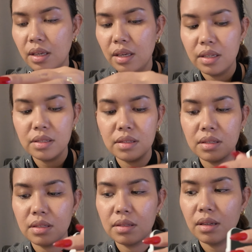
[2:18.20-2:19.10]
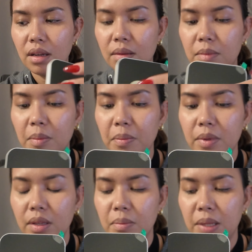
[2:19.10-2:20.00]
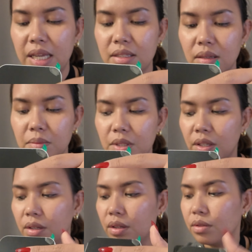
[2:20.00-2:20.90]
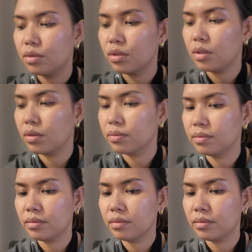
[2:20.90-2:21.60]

is um, a plastic material. So